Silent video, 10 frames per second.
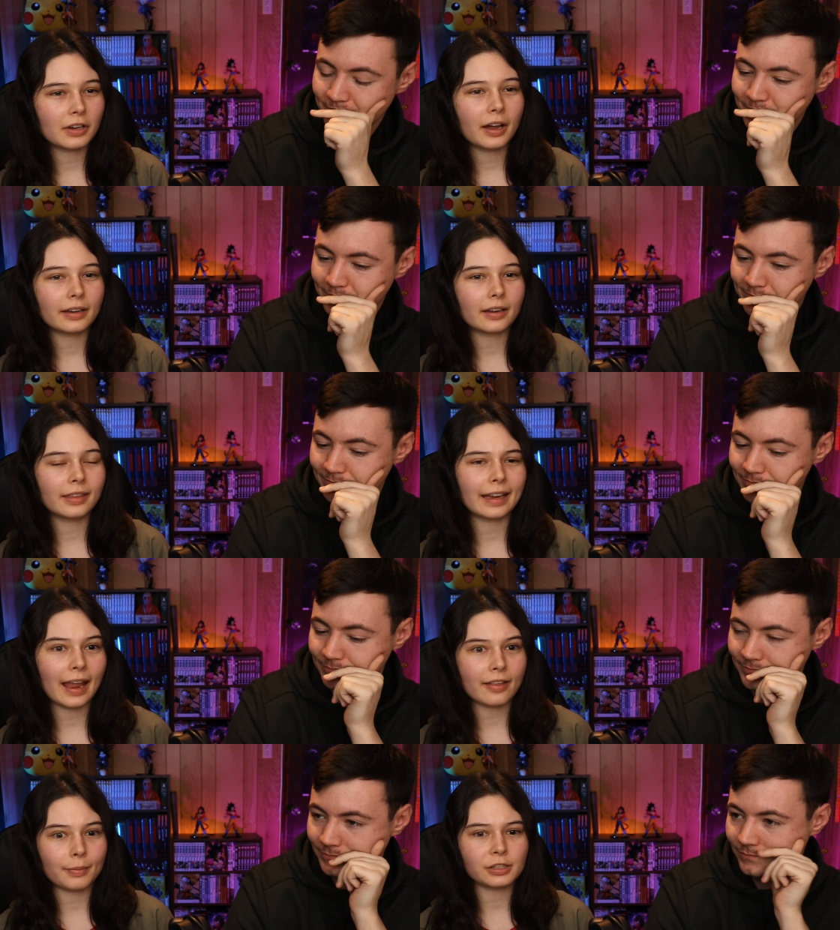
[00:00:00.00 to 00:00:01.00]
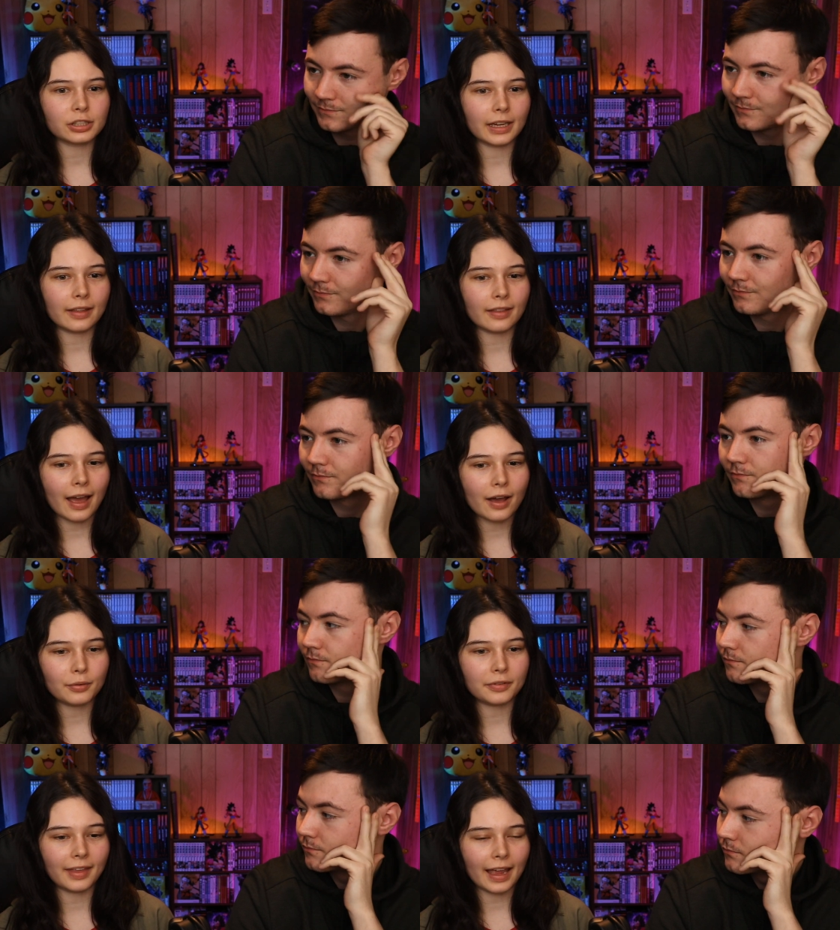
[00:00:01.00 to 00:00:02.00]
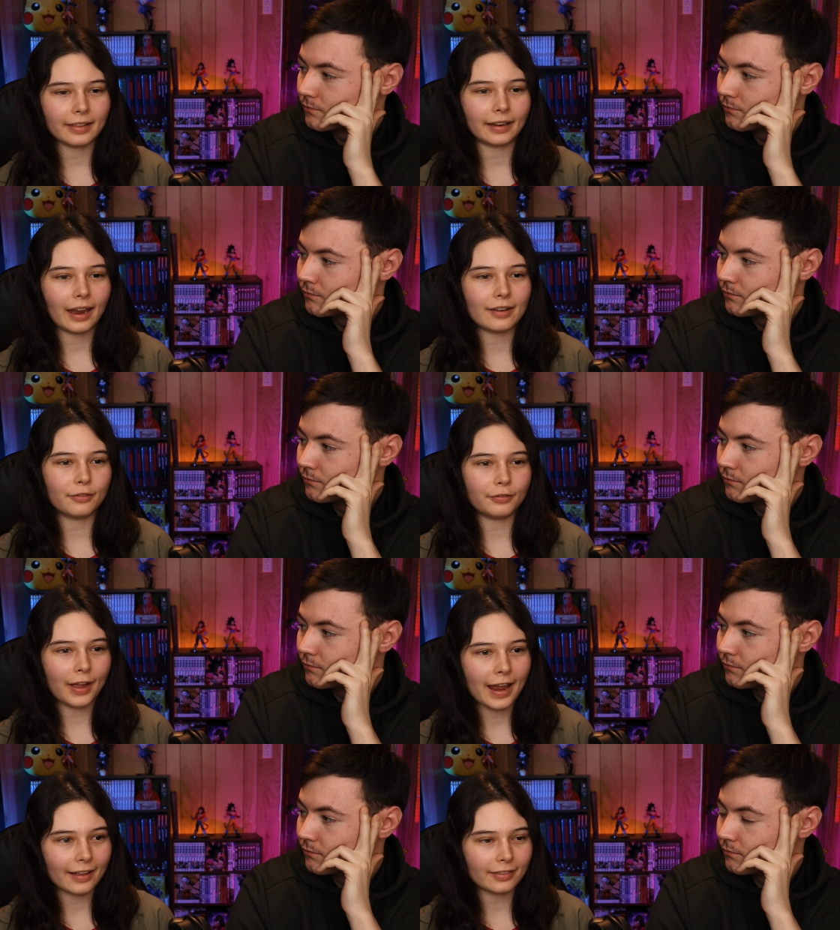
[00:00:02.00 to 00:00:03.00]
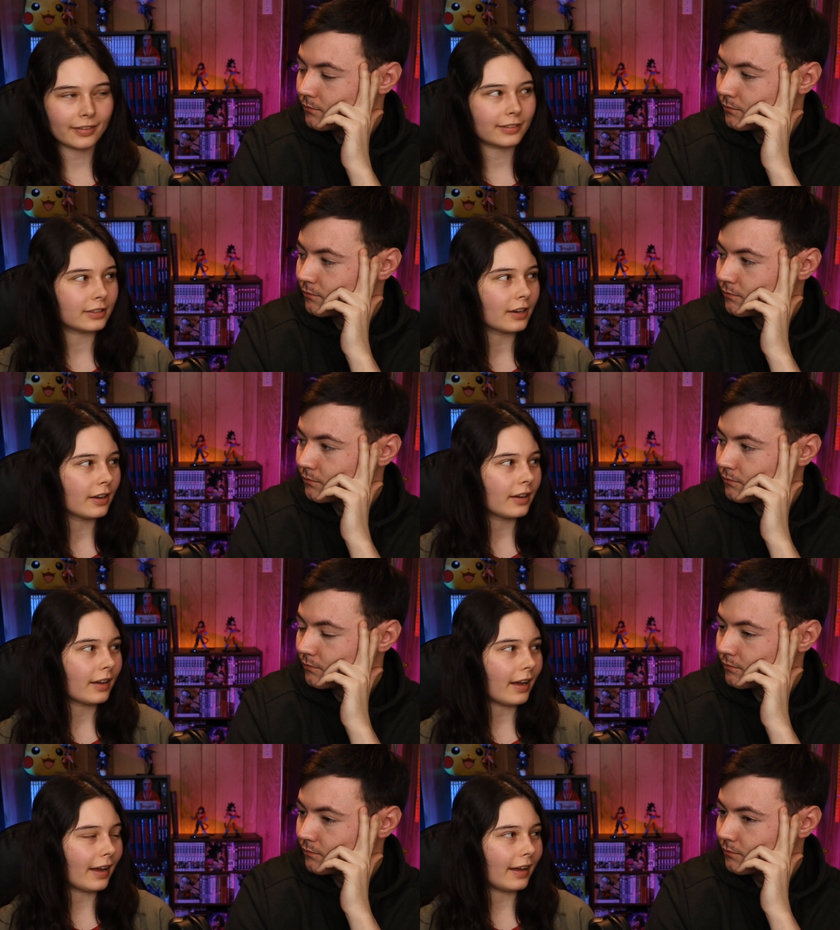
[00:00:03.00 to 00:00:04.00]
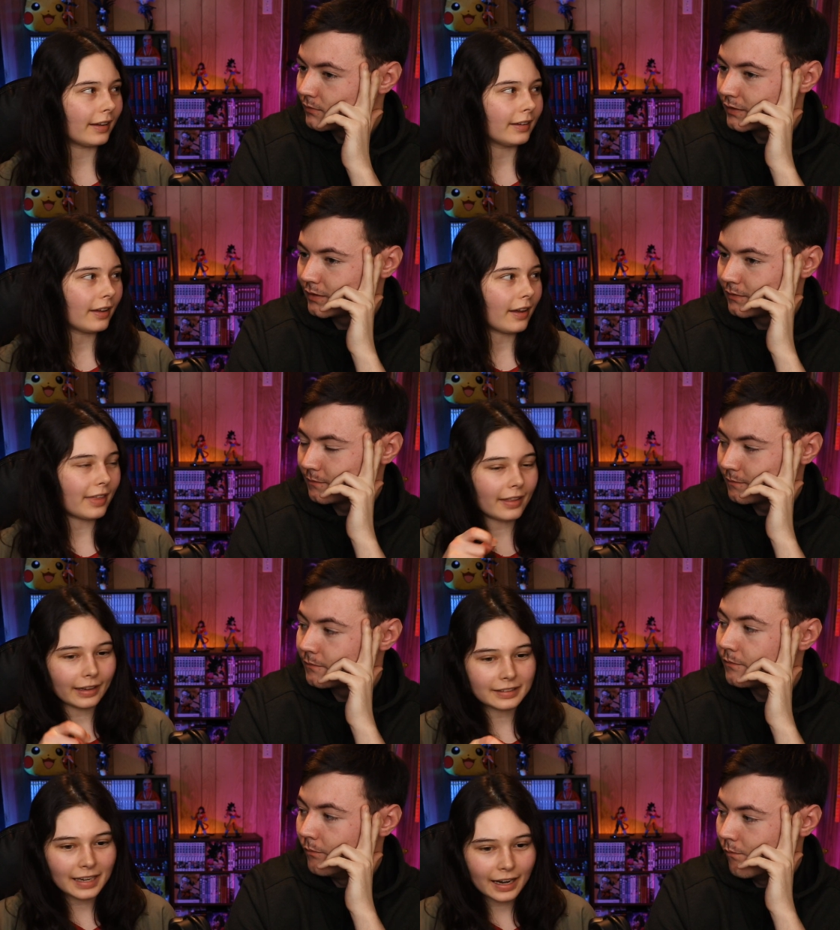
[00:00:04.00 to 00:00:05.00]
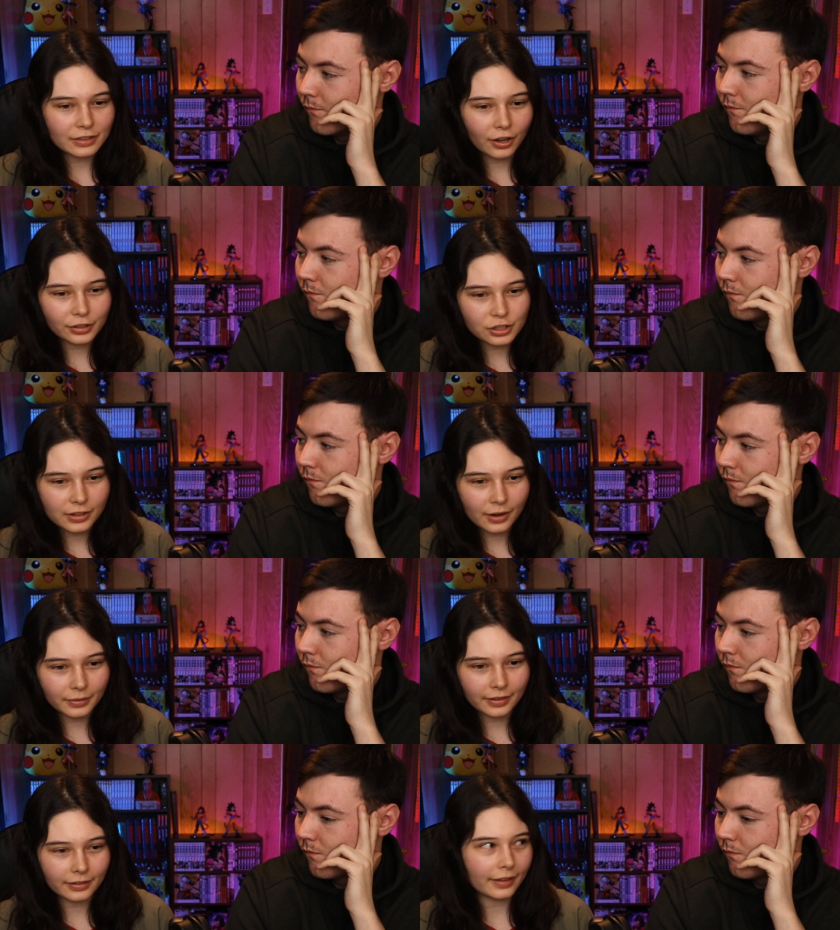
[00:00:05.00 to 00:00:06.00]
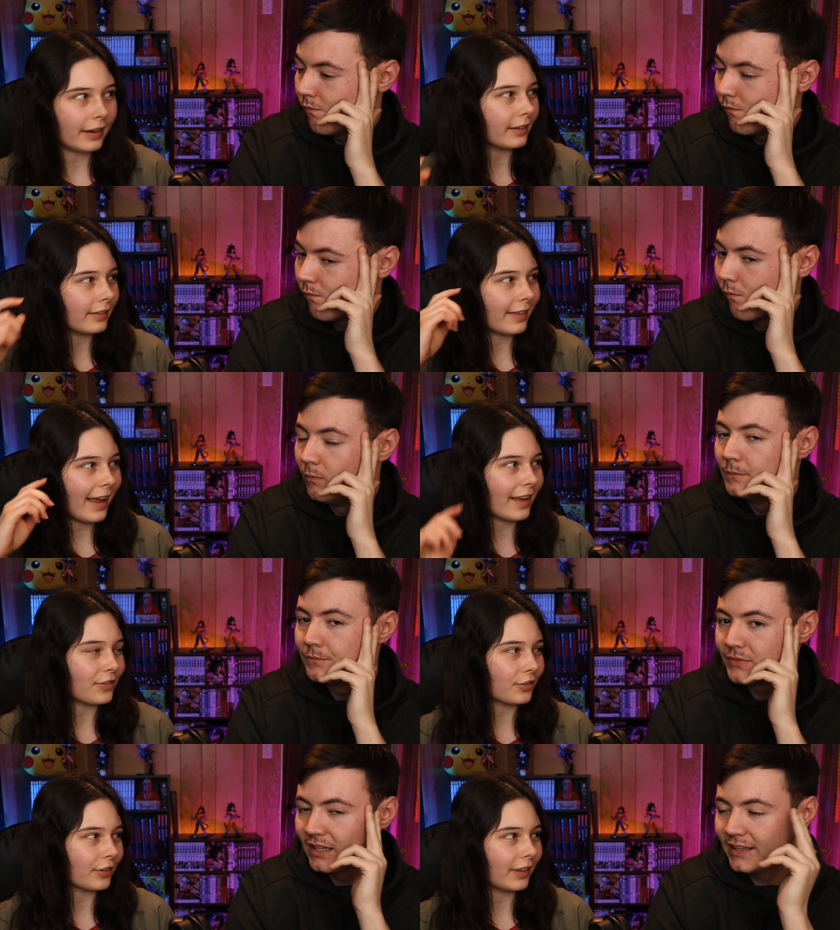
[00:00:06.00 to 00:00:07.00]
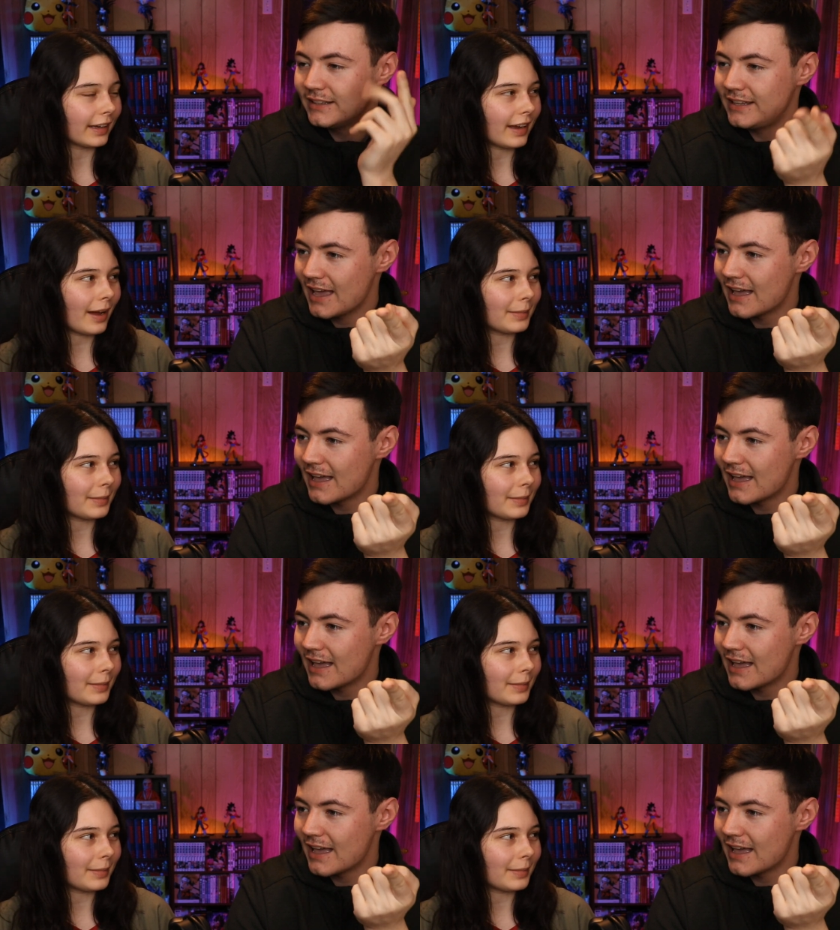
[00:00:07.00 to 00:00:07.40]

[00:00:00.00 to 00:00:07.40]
Speaker 1: not like especially in the house they had like advanced uh that like technology thing where they're like the answers are like